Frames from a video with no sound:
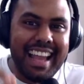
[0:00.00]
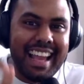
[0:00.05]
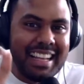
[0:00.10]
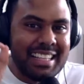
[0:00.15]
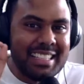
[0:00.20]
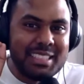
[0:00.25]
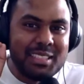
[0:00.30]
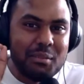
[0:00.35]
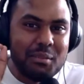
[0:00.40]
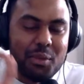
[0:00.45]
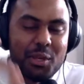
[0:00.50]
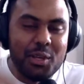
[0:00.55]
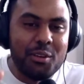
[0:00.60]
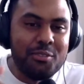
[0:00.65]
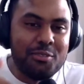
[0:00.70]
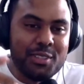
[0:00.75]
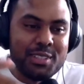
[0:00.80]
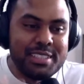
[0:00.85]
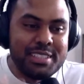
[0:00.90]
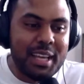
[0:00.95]
it's a
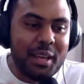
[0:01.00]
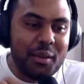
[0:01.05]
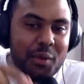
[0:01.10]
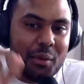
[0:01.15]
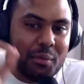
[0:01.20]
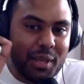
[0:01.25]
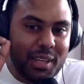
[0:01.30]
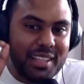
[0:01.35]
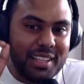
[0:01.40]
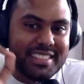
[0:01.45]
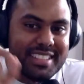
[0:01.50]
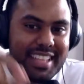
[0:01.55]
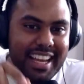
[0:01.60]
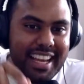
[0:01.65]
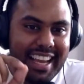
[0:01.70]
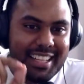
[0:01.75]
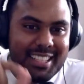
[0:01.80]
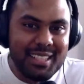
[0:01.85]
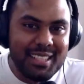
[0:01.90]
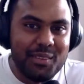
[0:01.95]
beautiful segue, because I
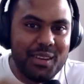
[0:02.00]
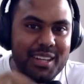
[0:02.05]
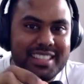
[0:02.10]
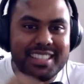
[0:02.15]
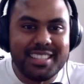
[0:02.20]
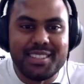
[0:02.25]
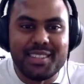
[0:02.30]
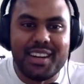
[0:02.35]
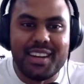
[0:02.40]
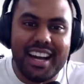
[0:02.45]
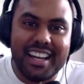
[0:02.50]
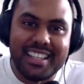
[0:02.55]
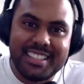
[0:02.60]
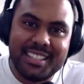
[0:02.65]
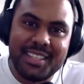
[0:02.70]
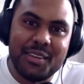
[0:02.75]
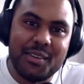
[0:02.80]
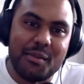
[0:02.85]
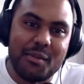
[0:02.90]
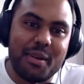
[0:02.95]
actually wanted to ask
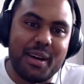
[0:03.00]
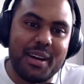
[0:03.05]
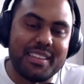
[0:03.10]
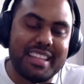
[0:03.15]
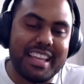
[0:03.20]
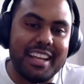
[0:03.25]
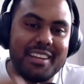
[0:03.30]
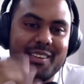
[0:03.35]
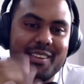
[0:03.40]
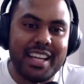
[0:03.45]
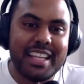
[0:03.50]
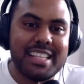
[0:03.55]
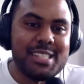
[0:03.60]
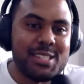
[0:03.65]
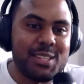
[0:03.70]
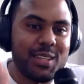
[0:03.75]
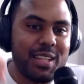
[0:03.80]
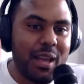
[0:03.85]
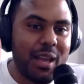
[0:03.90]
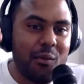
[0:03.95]
you about that, right?
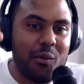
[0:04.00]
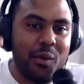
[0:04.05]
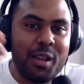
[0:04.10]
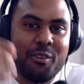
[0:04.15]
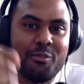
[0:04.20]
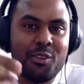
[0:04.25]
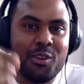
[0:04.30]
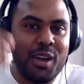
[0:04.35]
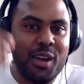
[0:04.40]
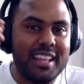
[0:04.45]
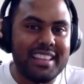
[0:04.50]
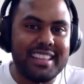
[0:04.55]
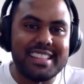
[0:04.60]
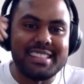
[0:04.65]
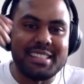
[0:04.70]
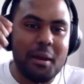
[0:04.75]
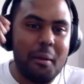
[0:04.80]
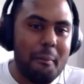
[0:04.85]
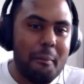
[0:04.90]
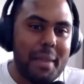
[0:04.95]
So, like, what if you had
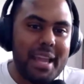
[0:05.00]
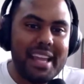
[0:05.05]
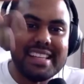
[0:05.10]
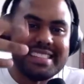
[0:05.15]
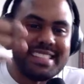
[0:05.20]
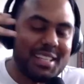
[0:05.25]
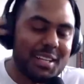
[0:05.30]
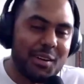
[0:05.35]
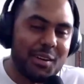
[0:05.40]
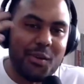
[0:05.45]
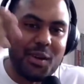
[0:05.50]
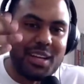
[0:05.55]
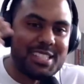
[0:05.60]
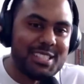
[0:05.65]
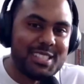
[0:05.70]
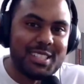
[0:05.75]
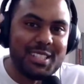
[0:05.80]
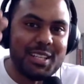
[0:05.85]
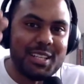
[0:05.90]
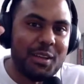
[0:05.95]
this amazing
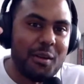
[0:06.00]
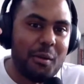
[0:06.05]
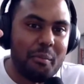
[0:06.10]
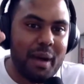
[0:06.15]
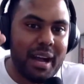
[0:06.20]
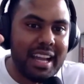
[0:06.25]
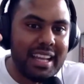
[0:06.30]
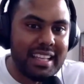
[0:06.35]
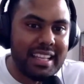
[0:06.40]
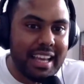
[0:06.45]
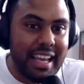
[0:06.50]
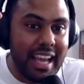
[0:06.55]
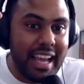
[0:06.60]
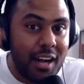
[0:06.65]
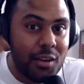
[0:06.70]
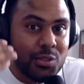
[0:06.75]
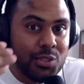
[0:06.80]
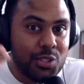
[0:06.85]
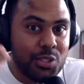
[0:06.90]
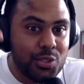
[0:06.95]
question in your mind? Like,
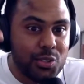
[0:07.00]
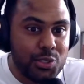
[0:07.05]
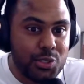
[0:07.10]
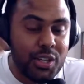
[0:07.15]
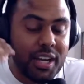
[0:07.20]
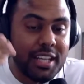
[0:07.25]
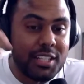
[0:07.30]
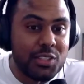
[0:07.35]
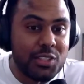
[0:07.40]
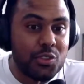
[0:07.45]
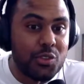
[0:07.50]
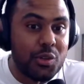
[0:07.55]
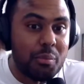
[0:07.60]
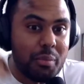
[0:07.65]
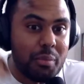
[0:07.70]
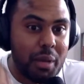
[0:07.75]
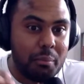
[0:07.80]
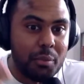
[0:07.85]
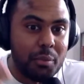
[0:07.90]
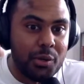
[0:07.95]
how do you try to
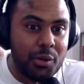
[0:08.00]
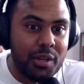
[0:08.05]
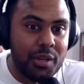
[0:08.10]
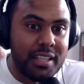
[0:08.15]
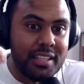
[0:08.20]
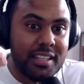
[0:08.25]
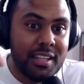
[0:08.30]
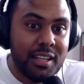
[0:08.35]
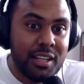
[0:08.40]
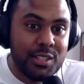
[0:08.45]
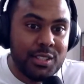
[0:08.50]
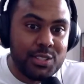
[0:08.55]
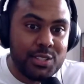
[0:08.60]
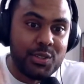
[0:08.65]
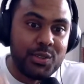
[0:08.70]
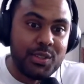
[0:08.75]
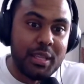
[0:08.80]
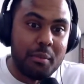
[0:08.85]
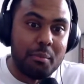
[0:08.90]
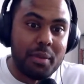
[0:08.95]
remember it
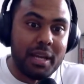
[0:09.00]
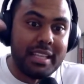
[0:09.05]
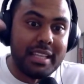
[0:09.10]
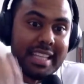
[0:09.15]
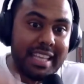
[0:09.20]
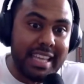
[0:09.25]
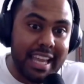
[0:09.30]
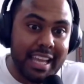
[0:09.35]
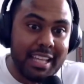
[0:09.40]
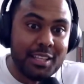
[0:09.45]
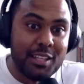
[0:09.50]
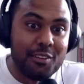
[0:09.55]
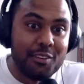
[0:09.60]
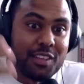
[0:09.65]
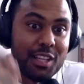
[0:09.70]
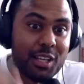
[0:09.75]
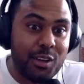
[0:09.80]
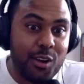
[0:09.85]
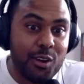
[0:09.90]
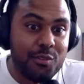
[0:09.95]
so that by the end of the
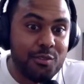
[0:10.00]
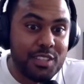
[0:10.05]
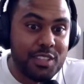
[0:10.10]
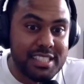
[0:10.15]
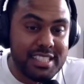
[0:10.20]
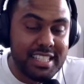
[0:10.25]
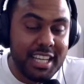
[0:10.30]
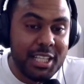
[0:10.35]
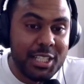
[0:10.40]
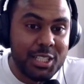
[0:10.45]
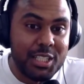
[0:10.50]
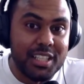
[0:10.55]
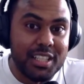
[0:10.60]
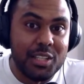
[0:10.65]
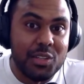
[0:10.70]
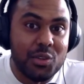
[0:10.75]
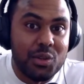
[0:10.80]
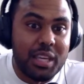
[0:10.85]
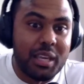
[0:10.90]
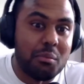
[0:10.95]
conversation,
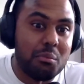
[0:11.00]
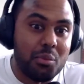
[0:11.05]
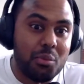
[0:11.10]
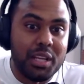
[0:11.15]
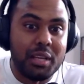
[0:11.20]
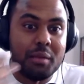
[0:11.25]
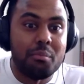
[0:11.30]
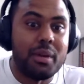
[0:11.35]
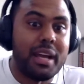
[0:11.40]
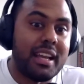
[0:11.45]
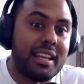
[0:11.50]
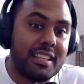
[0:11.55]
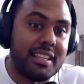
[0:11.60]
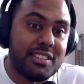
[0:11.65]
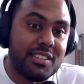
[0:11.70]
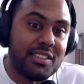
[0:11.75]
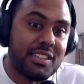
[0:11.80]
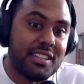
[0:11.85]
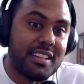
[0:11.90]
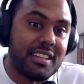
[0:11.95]
you can bring it back
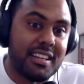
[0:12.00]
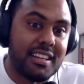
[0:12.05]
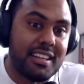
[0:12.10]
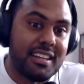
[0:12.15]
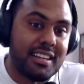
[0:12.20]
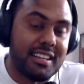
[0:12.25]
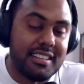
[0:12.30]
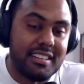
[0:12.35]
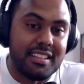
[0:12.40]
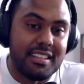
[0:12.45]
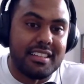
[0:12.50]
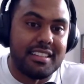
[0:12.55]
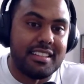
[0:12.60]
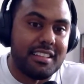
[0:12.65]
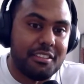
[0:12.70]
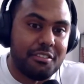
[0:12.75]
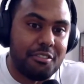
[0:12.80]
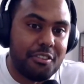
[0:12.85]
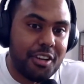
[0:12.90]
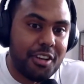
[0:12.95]
into
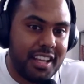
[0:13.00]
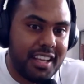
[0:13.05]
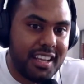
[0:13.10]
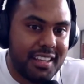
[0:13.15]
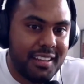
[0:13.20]
the fray?